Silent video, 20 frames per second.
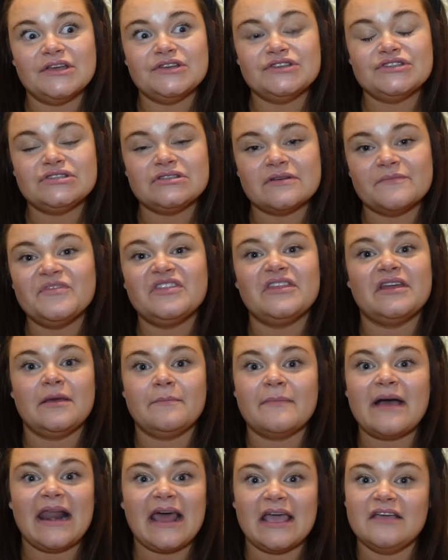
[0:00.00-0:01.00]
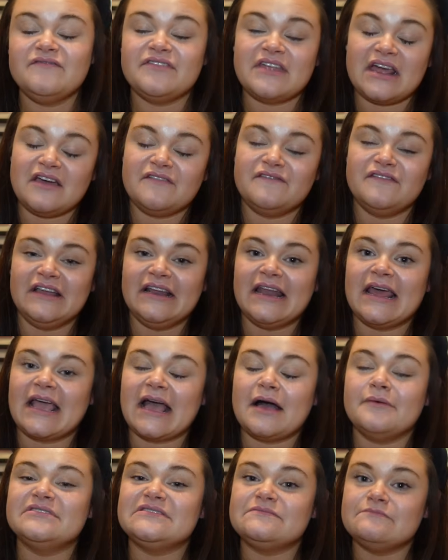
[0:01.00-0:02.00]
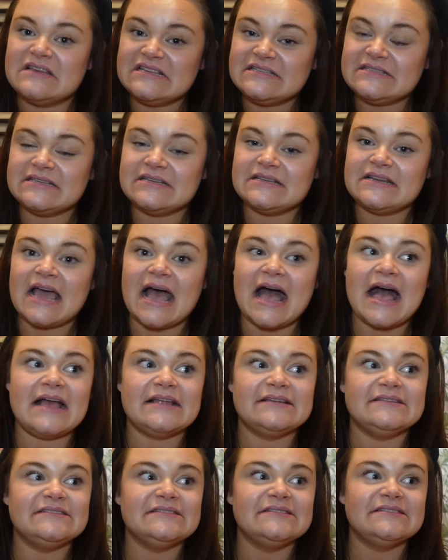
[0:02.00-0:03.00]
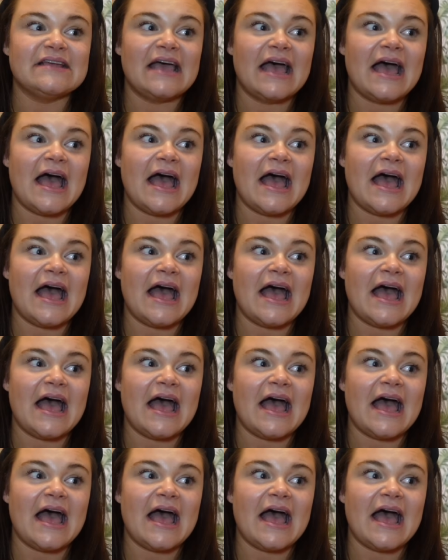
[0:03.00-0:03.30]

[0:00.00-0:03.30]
something in my life that I feel like I was missing, and